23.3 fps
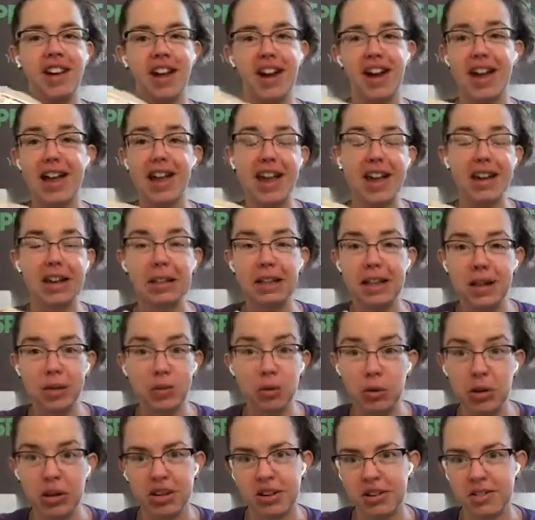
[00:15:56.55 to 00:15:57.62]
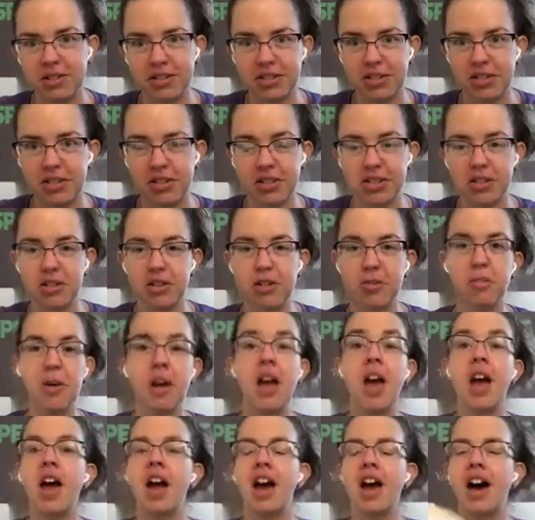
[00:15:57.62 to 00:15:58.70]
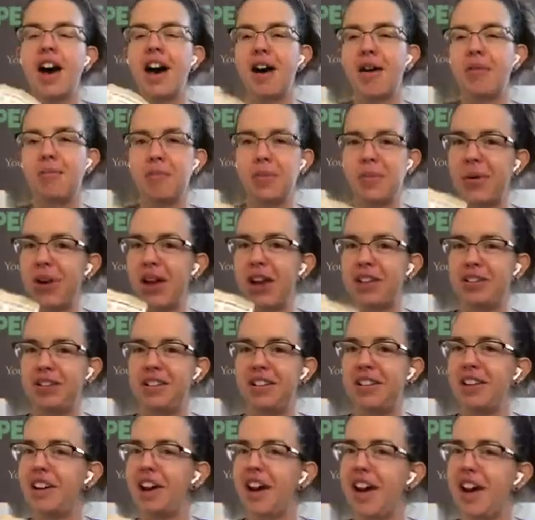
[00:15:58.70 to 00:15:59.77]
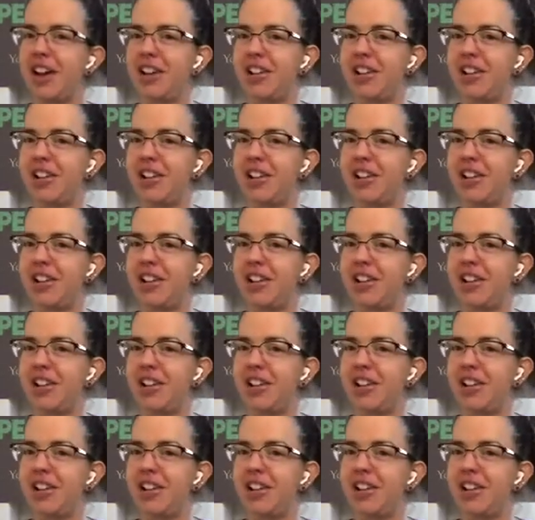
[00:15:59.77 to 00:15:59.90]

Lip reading: I had labeled it as dog soap. But I